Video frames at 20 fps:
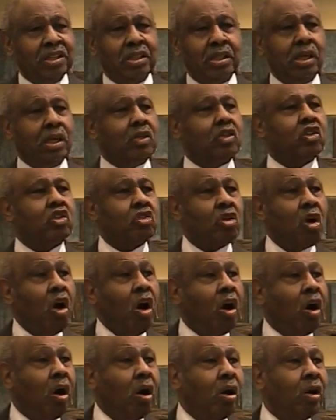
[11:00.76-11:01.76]
they
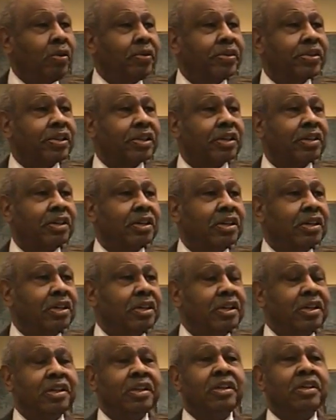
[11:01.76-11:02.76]
saw
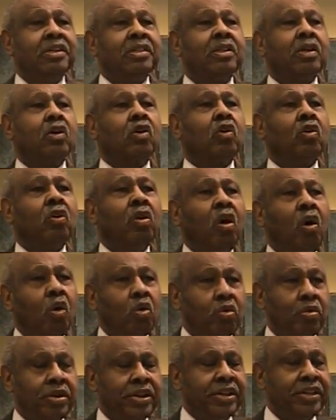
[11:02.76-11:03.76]
the
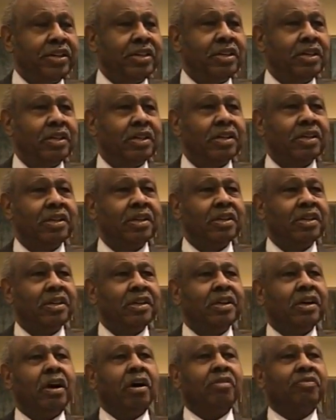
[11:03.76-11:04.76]
glory
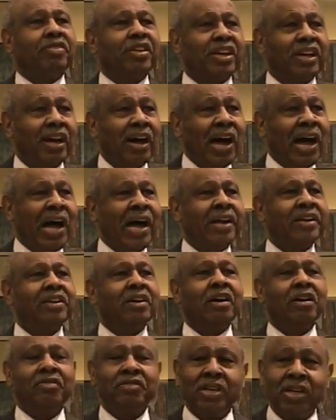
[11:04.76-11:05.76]
of the
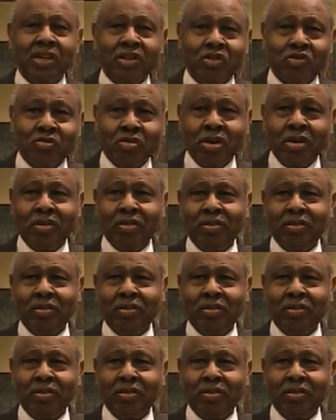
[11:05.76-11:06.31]
God of Israel.